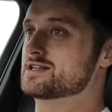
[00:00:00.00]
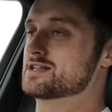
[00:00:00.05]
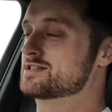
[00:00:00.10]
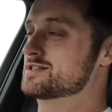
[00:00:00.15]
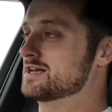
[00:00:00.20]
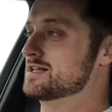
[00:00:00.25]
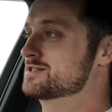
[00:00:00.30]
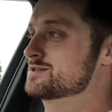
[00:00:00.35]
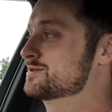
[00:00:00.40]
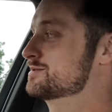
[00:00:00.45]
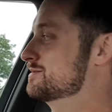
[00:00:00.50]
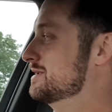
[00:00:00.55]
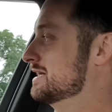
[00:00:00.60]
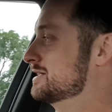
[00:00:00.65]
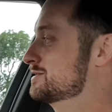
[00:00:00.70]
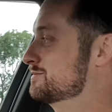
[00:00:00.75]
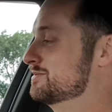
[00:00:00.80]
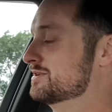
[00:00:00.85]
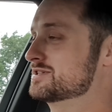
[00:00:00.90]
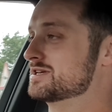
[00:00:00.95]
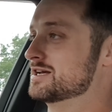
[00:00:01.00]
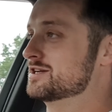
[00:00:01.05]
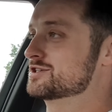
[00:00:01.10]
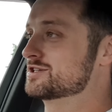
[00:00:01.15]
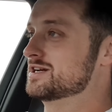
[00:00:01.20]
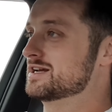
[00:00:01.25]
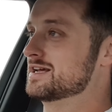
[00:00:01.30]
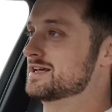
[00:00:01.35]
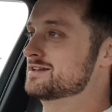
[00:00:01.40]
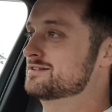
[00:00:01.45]
It's
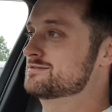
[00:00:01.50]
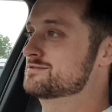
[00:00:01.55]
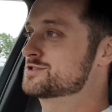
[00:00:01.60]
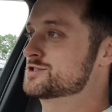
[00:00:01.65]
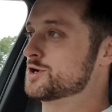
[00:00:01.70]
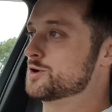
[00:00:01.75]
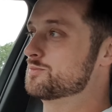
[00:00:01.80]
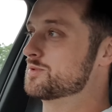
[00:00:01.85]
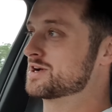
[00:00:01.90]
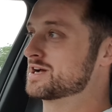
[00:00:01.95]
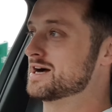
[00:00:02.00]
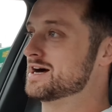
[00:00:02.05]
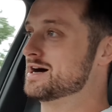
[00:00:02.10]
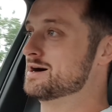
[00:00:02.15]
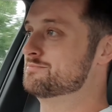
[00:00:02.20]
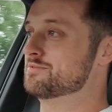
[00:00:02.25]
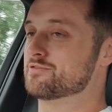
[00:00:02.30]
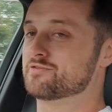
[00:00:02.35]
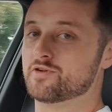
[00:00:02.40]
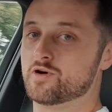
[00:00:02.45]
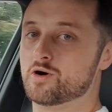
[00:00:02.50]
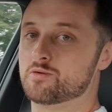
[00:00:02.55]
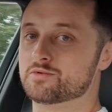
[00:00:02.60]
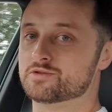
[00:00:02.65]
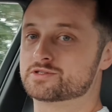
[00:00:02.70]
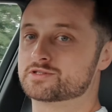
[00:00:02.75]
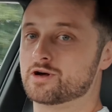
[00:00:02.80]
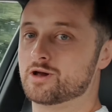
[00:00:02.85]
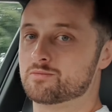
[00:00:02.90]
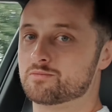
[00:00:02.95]
potentially supercar
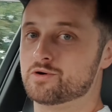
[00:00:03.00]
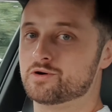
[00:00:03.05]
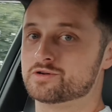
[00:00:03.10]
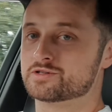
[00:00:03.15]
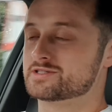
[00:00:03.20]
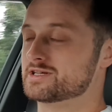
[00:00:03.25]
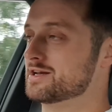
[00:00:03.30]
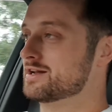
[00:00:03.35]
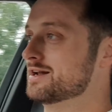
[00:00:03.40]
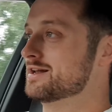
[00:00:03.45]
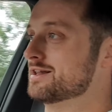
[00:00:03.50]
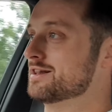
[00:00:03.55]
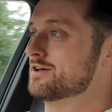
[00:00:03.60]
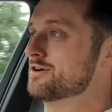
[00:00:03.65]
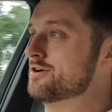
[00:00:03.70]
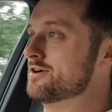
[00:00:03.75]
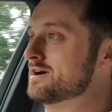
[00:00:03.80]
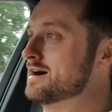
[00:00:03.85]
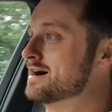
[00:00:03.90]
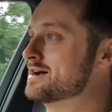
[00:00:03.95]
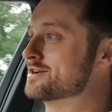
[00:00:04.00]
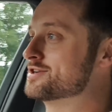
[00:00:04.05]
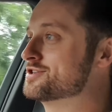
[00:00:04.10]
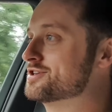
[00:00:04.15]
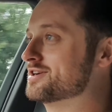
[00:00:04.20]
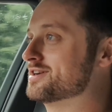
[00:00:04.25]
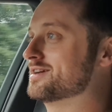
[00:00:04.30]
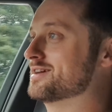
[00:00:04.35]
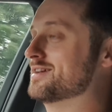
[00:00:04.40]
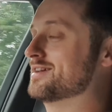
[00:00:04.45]
performance almost in a little hot hatch.
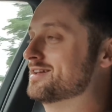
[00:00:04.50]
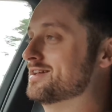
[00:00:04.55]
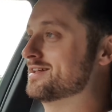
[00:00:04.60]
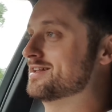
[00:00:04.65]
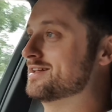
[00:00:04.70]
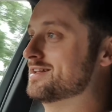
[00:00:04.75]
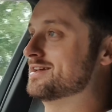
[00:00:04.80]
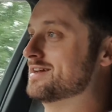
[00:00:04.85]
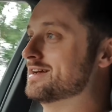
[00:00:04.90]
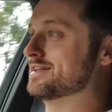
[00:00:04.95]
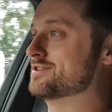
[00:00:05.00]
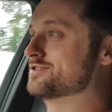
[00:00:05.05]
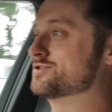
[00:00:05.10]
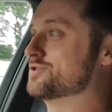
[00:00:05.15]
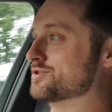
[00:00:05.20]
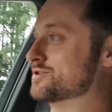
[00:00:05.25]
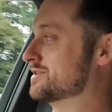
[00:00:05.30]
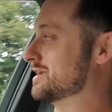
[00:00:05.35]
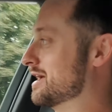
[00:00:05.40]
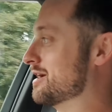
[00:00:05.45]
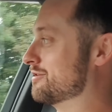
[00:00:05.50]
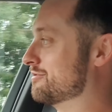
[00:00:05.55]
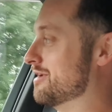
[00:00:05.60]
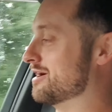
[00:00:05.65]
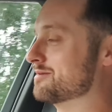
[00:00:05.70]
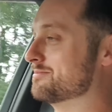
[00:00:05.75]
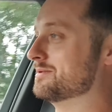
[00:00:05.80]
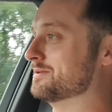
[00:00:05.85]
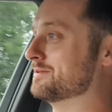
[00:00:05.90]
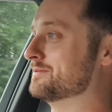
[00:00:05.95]
It's just
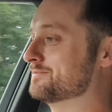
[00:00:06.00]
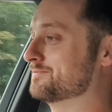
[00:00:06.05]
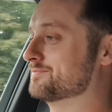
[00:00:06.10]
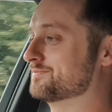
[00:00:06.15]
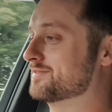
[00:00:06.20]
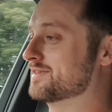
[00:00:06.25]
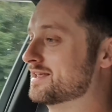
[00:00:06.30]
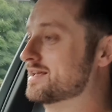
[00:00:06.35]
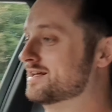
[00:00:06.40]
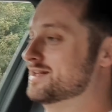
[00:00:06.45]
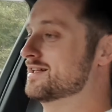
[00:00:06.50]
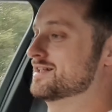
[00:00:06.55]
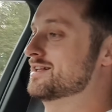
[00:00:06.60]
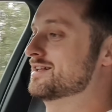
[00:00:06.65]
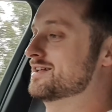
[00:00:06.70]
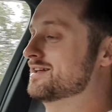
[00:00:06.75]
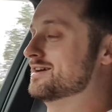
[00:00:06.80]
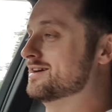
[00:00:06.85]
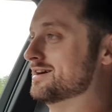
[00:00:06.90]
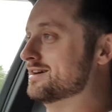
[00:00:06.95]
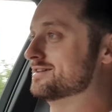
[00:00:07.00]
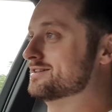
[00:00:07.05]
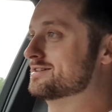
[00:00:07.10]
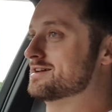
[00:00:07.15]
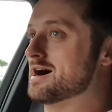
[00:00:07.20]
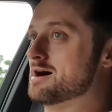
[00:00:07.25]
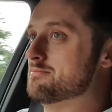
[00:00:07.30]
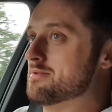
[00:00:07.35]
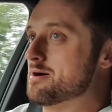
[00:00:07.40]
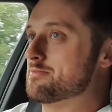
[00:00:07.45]
incredible. And
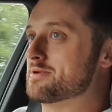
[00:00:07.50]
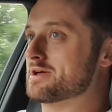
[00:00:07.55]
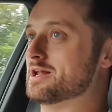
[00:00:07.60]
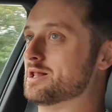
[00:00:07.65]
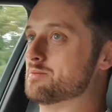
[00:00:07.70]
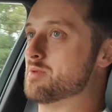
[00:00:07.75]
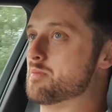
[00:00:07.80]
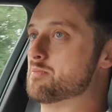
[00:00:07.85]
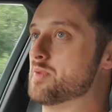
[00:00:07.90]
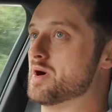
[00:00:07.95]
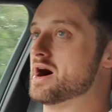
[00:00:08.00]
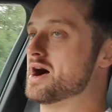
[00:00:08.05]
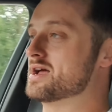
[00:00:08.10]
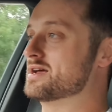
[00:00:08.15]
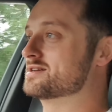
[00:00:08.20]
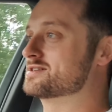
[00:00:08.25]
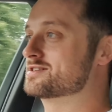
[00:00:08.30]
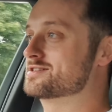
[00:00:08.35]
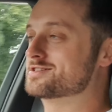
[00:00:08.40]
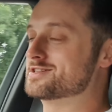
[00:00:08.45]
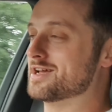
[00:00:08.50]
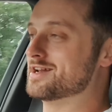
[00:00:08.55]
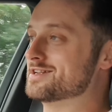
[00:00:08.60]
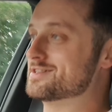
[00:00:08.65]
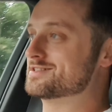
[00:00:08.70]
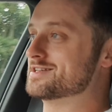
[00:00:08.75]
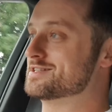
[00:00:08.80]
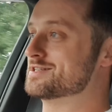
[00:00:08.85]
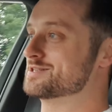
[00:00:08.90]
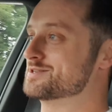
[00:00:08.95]
I might be a little bit biased, seeing
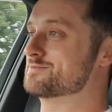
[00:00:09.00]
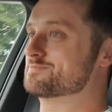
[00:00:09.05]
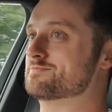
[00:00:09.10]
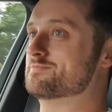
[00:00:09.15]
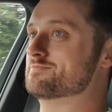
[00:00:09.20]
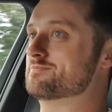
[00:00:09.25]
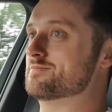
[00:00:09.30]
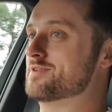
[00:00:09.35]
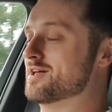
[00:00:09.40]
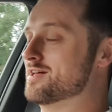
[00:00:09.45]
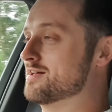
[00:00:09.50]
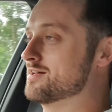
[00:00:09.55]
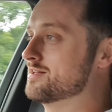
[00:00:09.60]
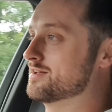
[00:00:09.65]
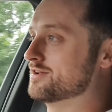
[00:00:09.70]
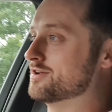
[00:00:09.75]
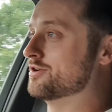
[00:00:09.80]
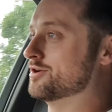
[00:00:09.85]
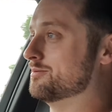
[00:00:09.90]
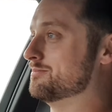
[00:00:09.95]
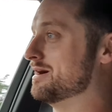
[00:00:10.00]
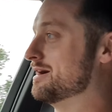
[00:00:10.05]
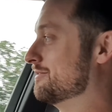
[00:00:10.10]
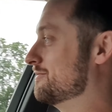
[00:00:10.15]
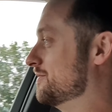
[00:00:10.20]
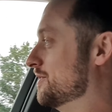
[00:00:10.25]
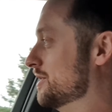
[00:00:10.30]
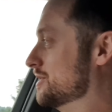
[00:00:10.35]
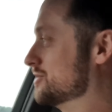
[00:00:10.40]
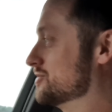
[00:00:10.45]
as this is, you know, my
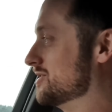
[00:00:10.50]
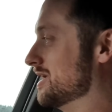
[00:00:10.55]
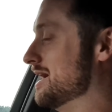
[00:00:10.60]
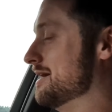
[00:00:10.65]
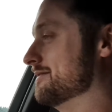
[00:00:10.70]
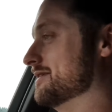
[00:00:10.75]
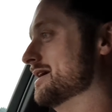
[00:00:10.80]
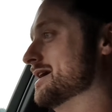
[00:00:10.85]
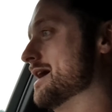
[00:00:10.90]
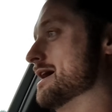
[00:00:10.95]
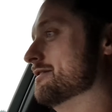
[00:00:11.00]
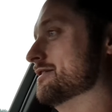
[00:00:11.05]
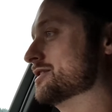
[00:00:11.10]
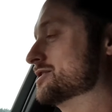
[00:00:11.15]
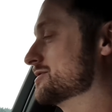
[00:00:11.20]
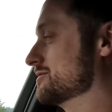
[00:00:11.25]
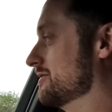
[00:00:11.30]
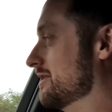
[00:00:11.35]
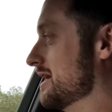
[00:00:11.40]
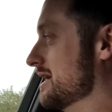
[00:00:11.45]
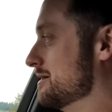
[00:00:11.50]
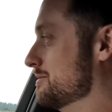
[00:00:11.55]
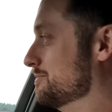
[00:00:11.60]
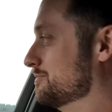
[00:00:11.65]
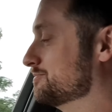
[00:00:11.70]
first drive in an RS3.